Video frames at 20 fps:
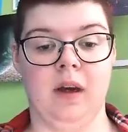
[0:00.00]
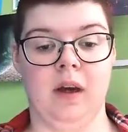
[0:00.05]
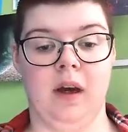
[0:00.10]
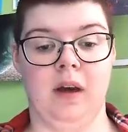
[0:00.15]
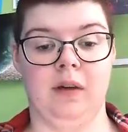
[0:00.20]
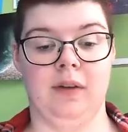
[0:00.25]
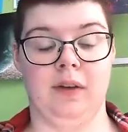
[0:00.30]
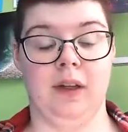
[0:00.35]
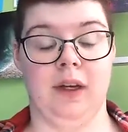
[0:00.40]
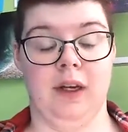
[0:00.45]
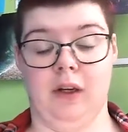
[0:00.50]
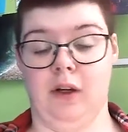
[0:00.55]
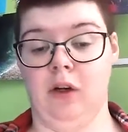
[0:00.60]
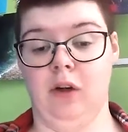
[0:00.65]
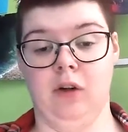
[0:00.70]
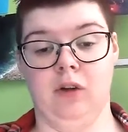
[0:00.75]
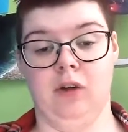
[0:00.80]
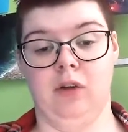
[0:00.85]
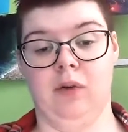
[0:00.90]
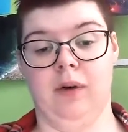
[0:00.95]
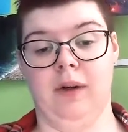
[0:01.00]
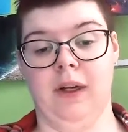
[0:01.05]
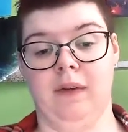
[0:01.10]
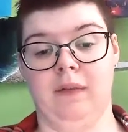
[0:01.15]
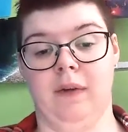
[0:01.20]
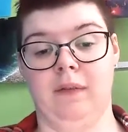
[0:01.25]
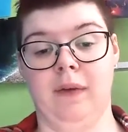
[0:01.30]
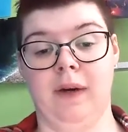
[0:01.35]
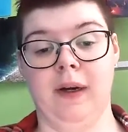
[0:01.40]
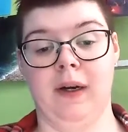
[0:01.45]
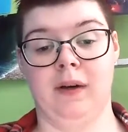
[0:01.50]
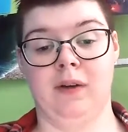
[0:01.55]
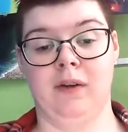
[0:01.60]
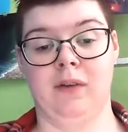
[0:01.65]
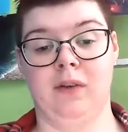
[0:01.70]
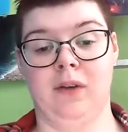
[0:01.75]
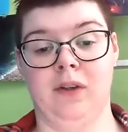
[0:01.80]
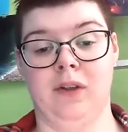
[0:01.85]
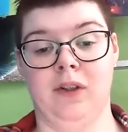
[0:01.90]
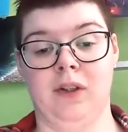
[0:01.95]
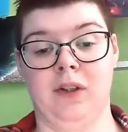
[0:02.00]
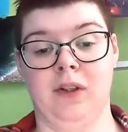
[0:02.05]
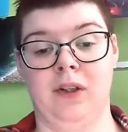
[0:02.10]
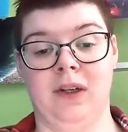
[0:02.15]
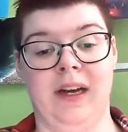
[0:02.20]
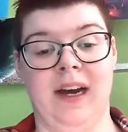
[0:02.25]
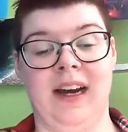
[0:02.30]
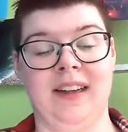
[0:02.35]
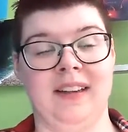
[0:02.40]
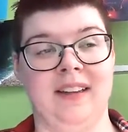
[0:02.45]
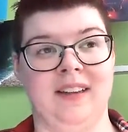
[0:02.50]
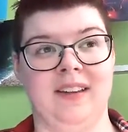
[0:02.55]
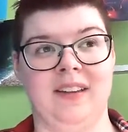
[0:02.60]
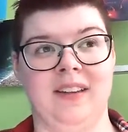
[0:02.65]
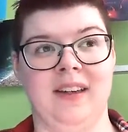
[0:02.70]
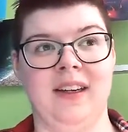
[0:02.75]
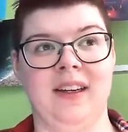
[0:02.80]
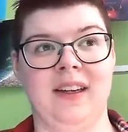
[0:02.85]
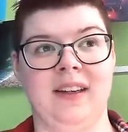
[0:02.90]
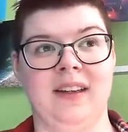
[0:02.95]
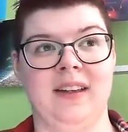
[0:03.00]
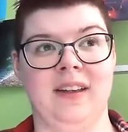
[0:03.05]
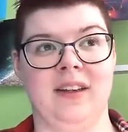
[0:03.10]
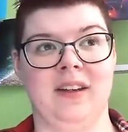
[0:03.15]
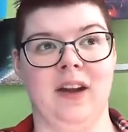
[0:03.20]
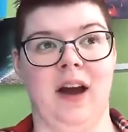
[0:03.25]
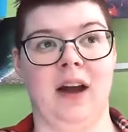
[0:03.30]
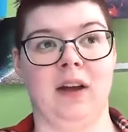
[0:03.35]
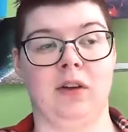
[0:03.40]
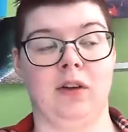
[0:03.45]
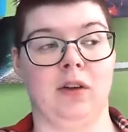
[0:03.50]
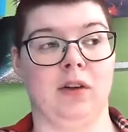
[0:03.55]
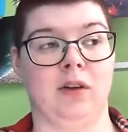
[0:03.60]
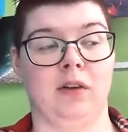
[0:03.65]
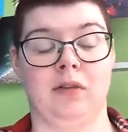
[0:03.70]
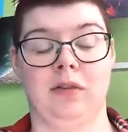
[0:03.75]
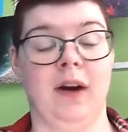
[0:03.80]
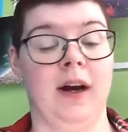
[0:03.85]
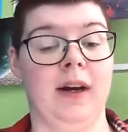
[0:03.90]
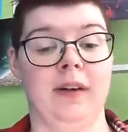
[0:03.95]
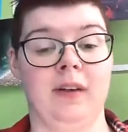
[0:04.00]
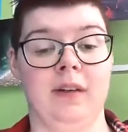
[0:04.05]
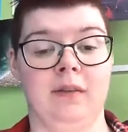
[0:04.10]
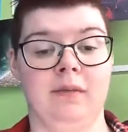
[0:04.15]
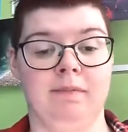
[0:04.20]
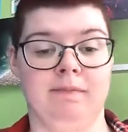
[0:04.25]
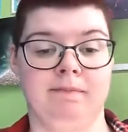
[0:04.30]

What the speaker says: having that cold sweat down my back, which you can't see. I just look fine.